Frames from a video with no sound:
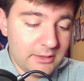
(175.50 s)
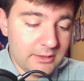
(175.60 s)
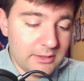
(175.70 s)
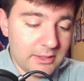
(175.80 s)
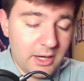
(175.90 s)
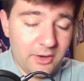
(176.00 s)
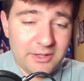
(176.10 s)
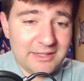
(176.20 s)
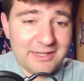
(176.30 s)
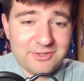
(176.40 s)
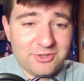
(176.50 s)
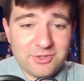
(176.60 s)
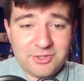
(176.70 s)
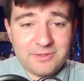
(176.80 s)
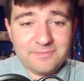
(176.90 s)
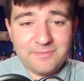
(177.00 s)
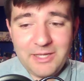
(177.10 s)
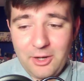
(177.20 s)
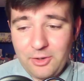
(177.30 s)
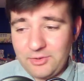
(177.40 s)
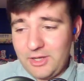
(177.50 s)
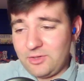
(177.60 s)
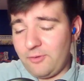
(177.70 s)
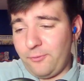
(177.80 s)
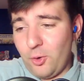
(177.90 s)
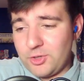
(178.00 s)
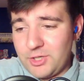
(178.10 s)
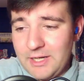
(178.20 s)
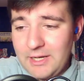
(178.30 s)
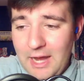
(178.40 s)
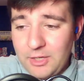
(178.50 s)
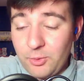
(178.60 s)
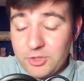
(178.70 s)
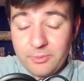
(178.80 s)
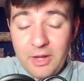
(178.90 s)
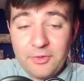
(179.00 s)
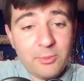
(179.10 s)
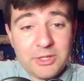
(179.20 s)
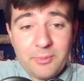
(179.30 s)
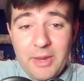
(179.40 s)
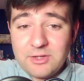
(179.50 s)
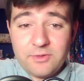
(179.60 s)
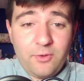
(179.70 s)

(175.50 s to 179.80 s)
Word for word: you know, it, it's just you know, it's it's unfortunate, and you wish him nothing but the best, of